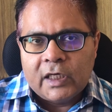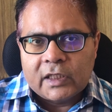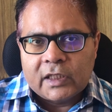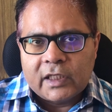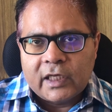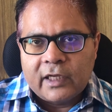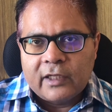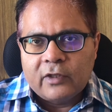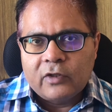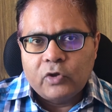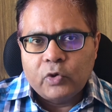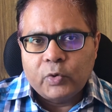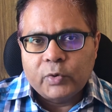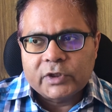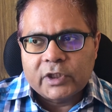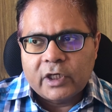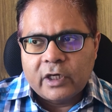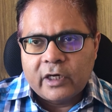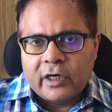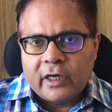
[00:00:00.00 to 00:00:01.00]
then
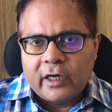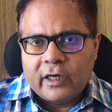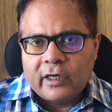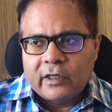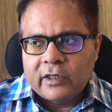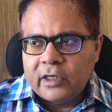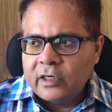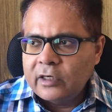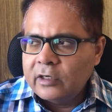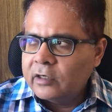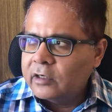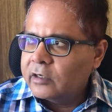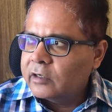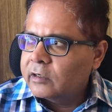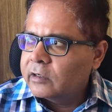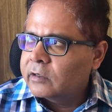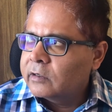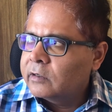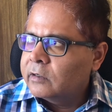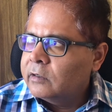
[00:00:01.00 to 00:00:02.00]
those are held in
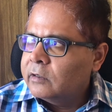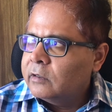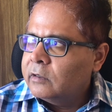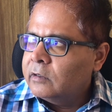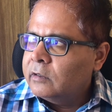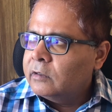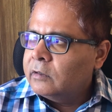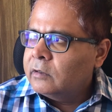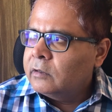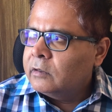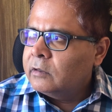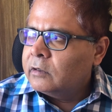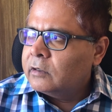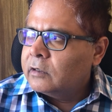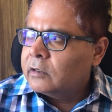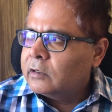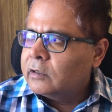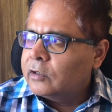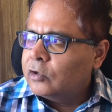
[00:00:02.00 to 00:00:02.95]
a